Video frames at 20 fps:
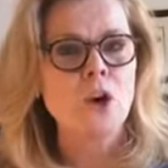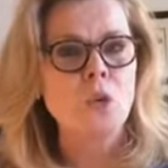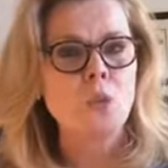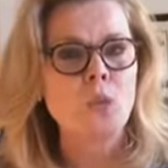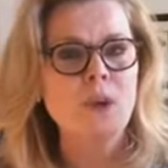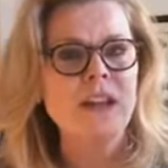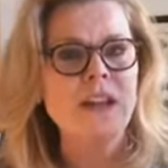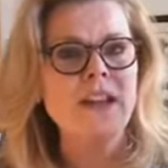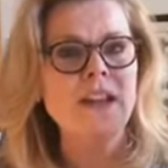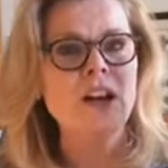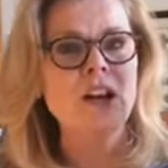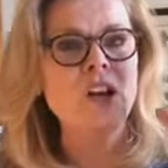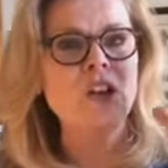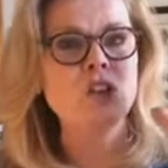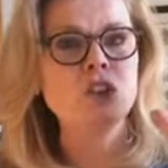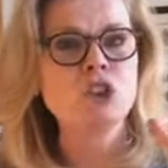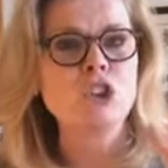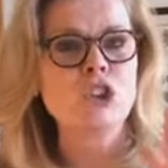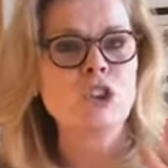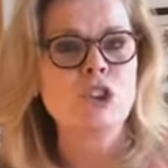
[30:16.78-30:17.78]
We
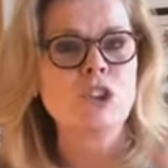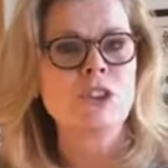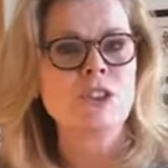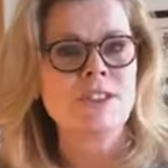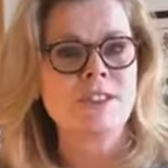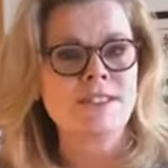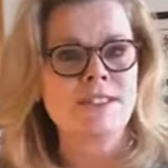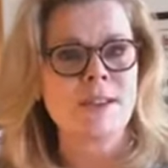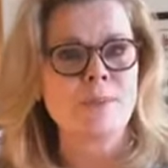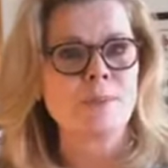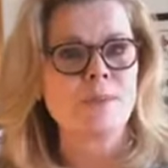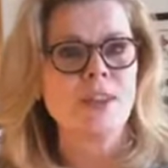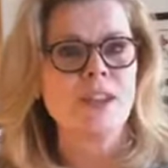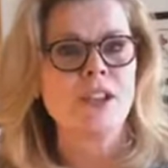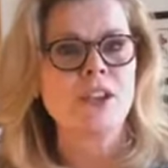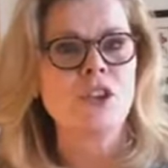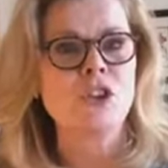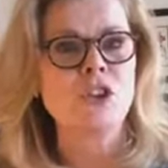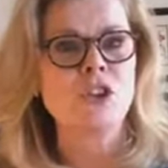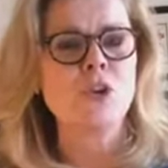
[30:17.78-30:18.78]
learn
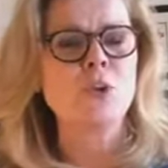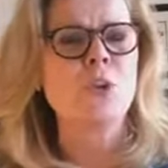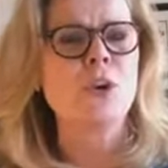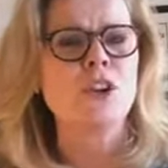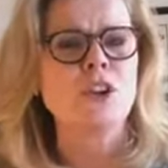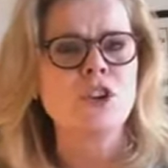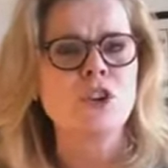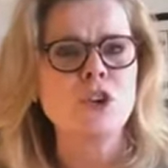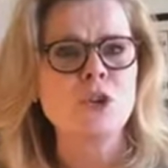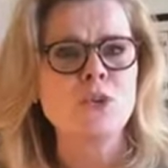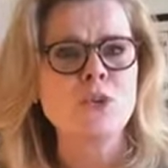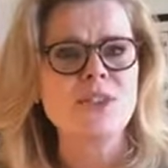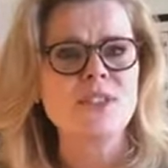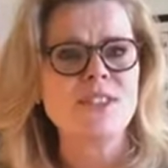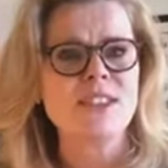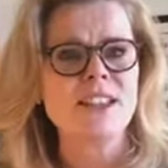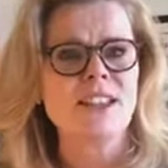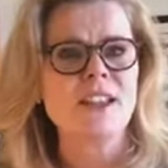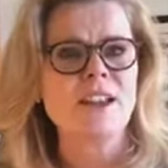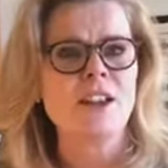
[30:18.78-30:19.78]
something new, a new
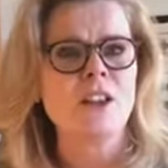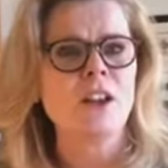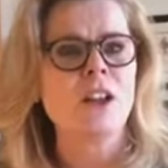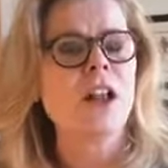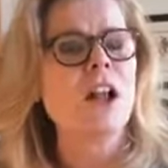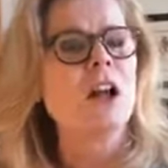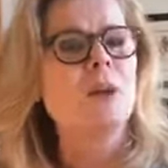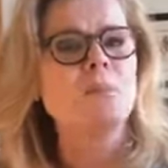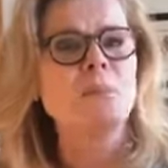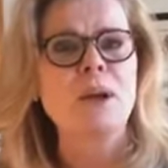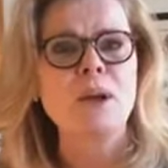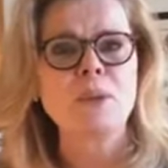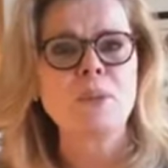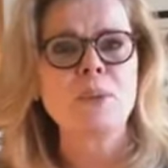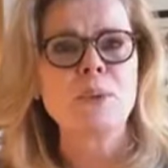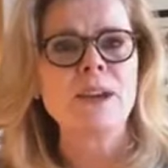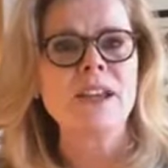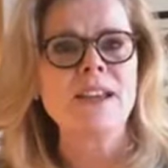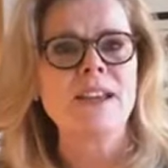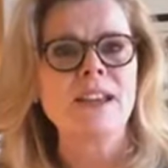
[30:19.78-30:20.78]
skill, by
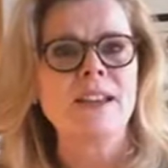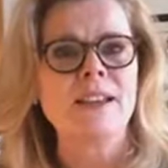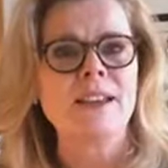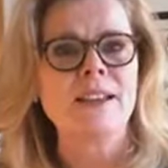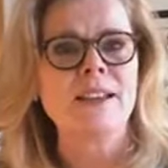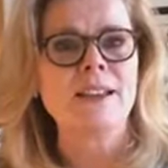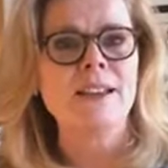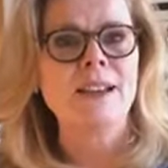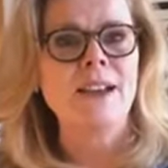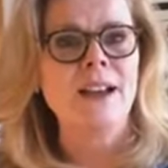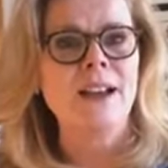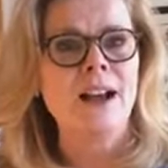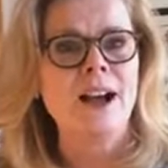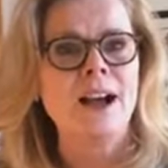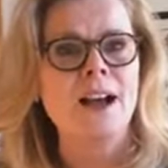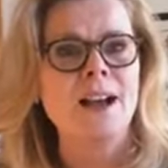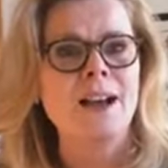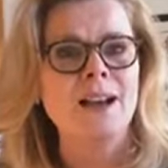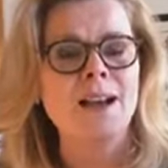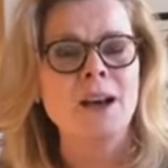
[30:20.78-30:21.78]
reading
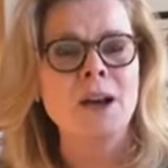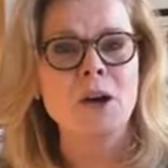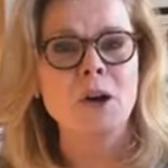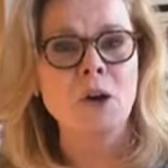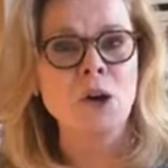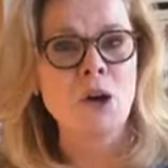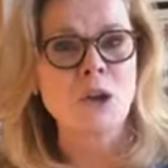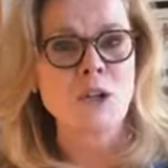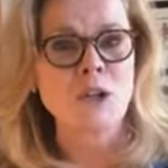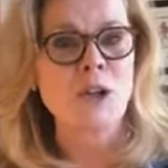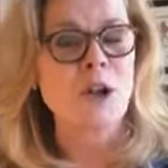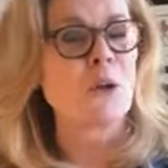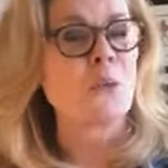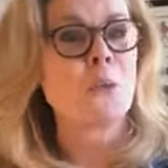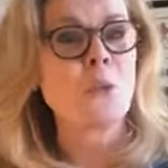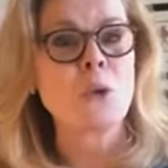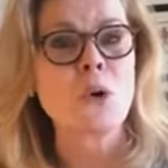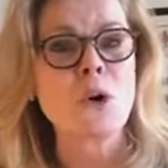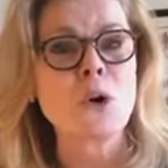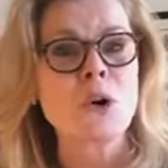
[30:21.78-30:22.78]
a, a, a
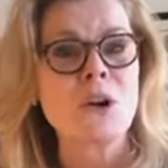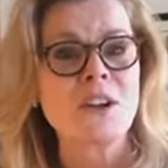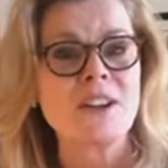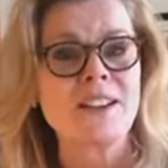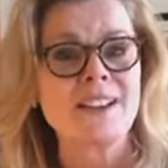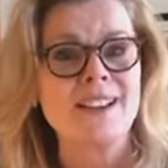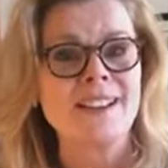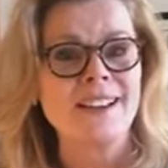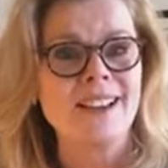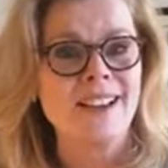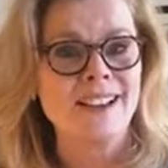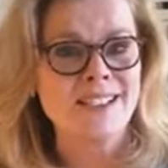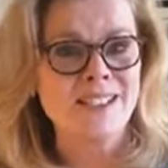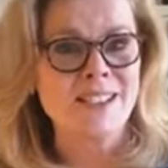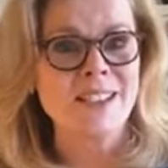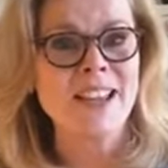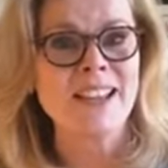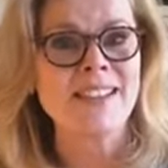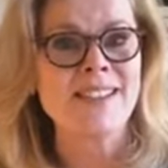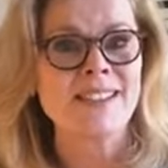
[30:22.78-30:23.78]
word, a
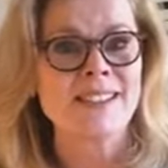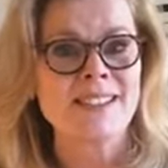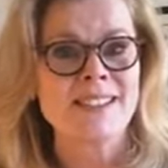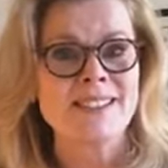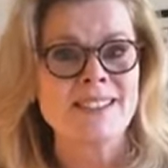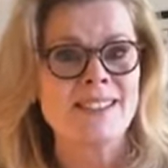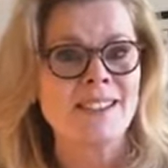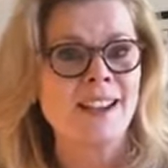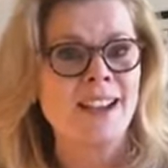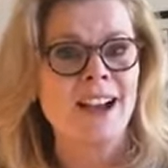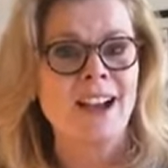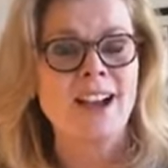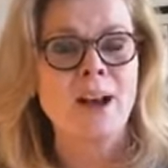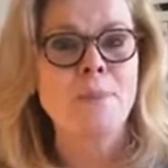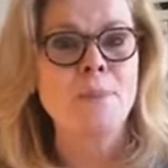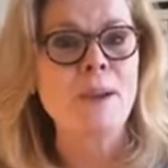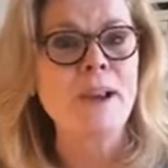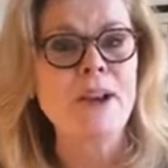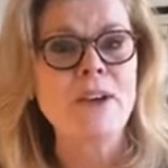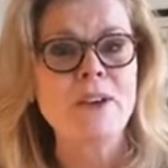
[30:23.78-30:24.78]
sentence, a
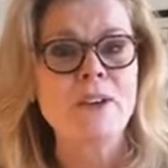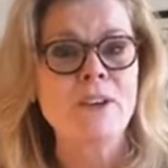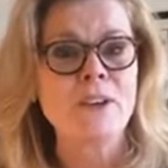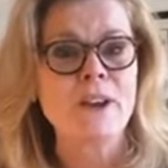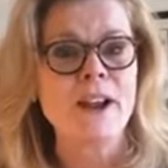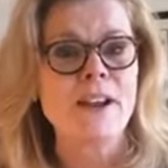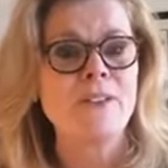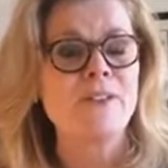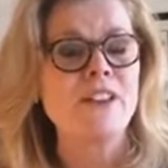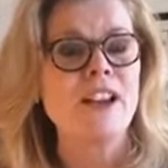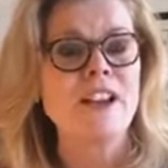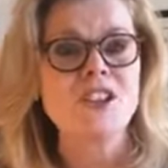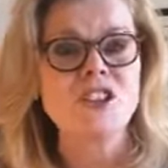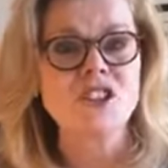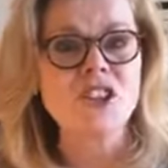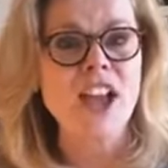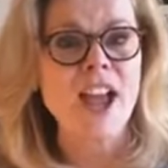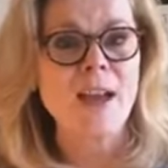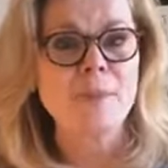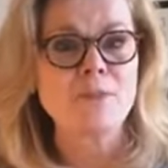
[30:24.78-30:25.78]
paragraph, a
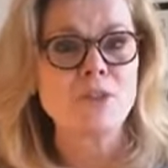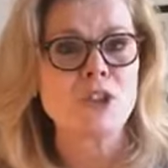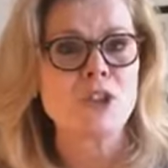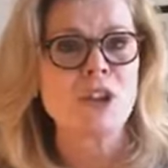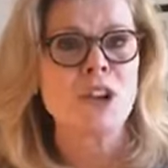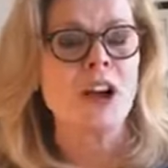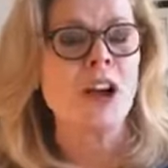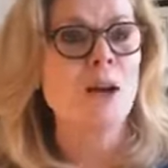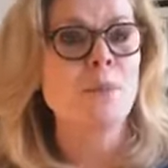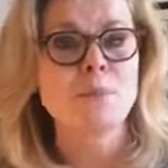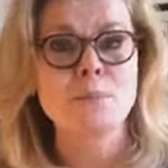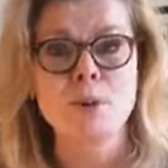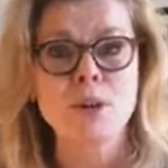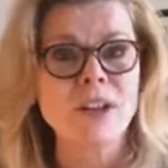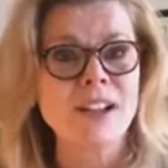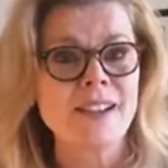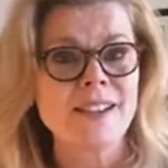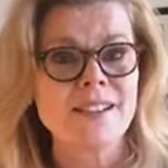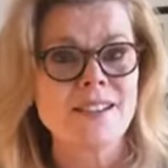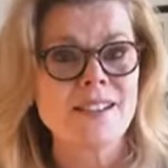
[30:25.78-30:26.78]
chapter, a
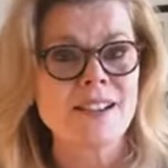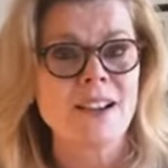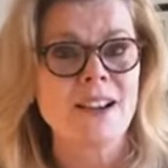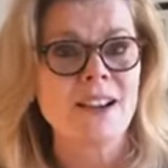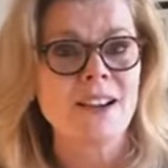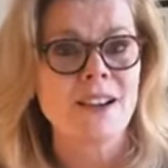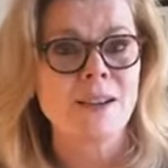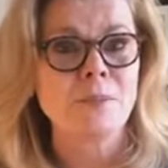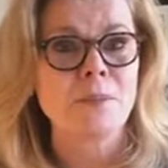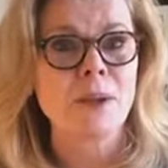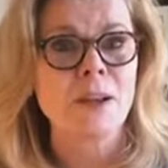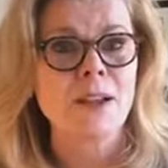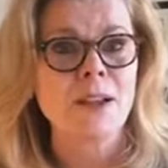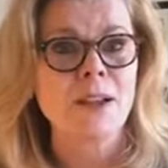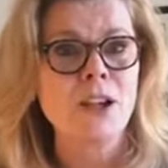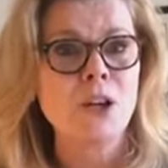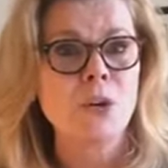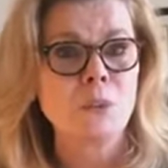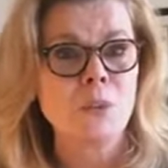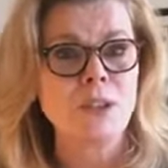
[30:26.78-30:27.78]
book at a time.
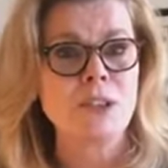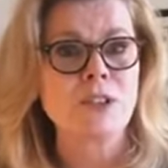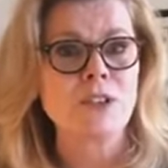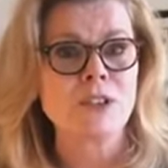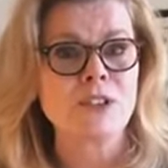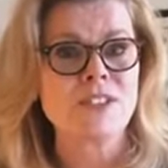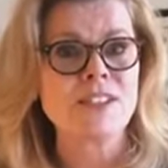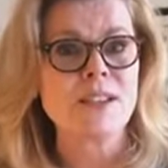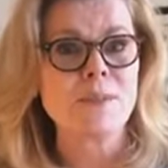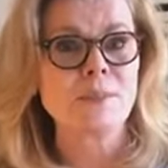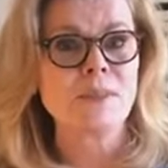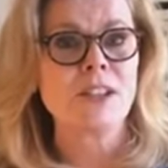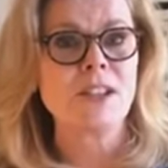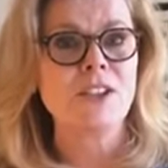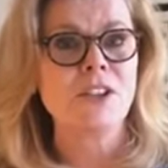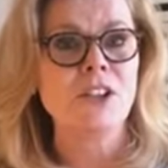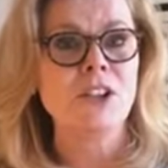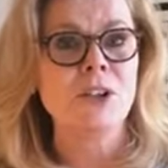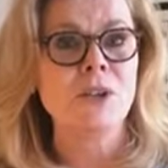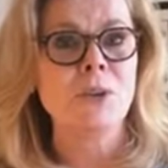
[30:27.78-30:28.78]
We learn something
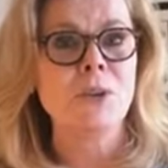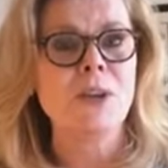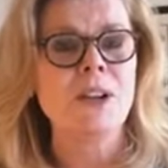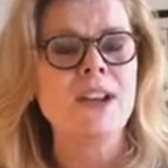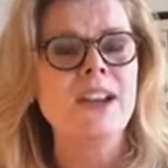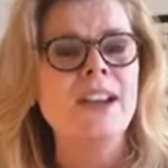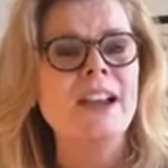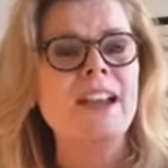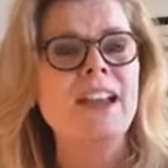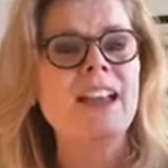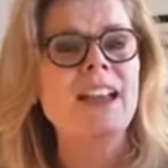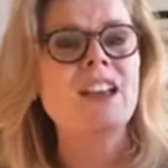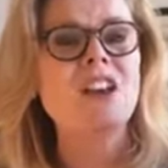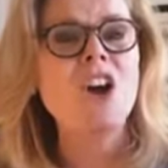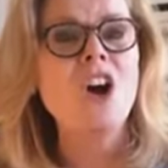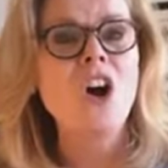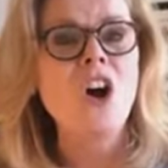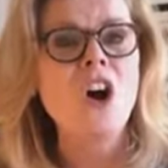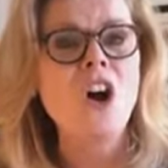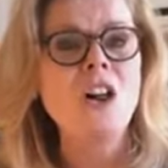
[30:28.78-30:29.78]
new. It
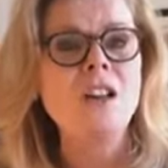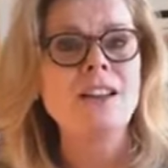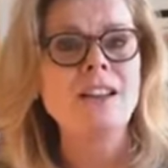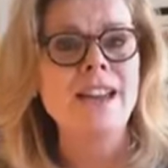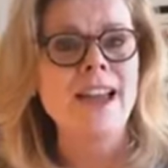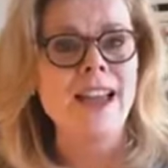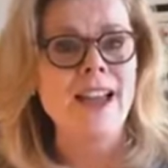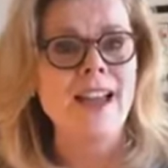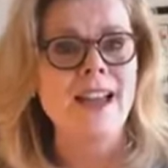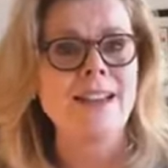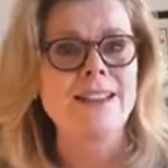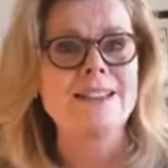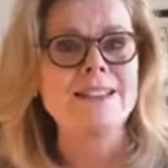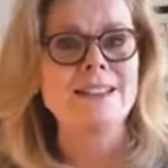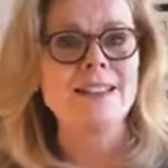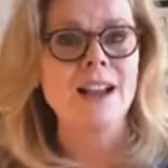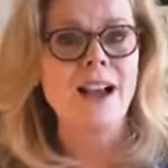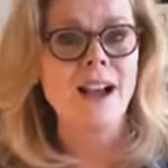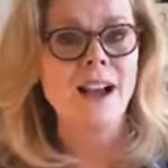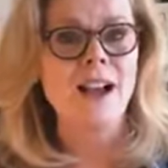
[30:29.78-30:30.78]
all adds
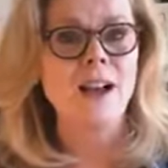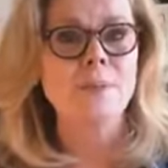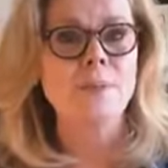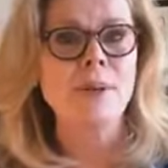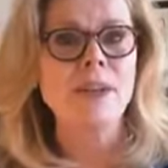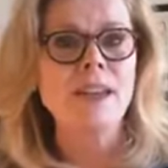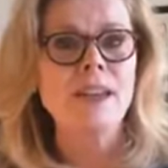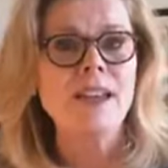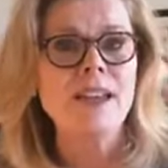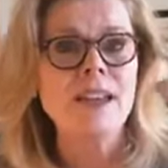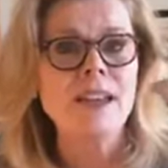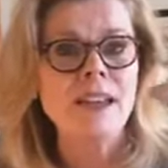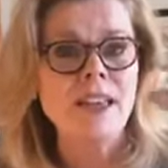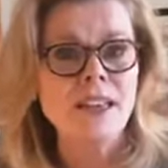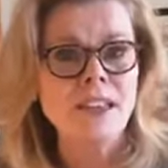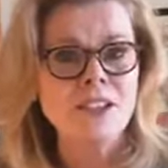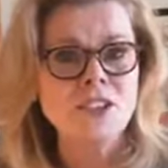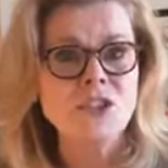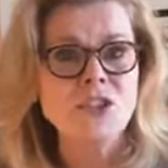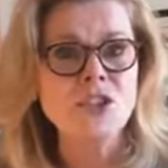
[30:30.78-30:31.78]
up
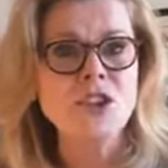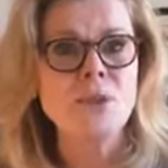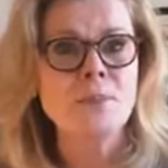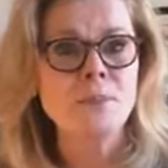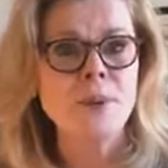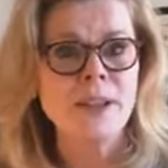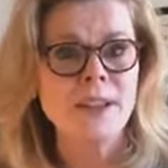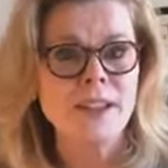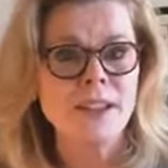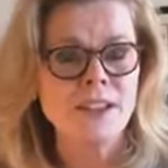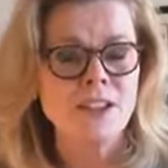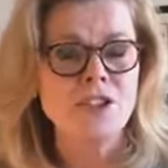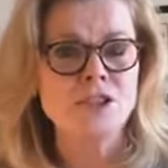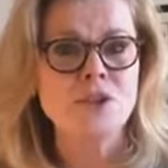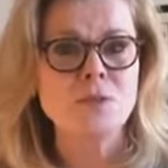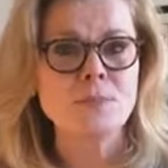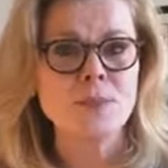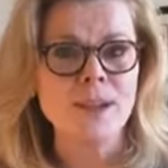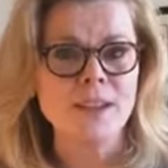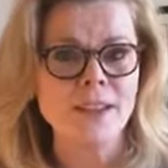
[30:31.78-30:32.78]
inch by
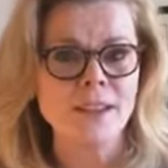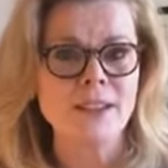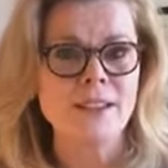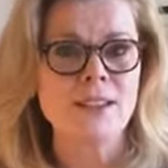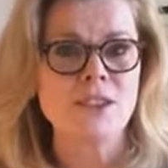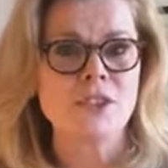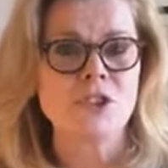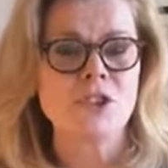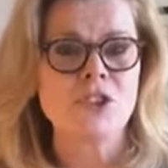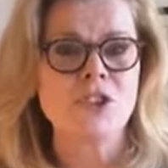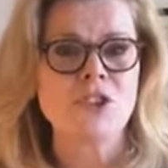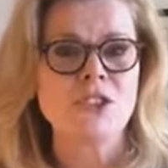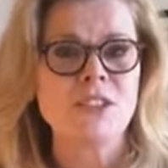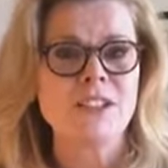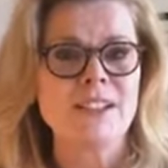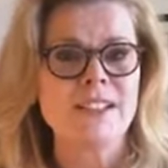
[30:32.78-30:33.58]
inch by inch.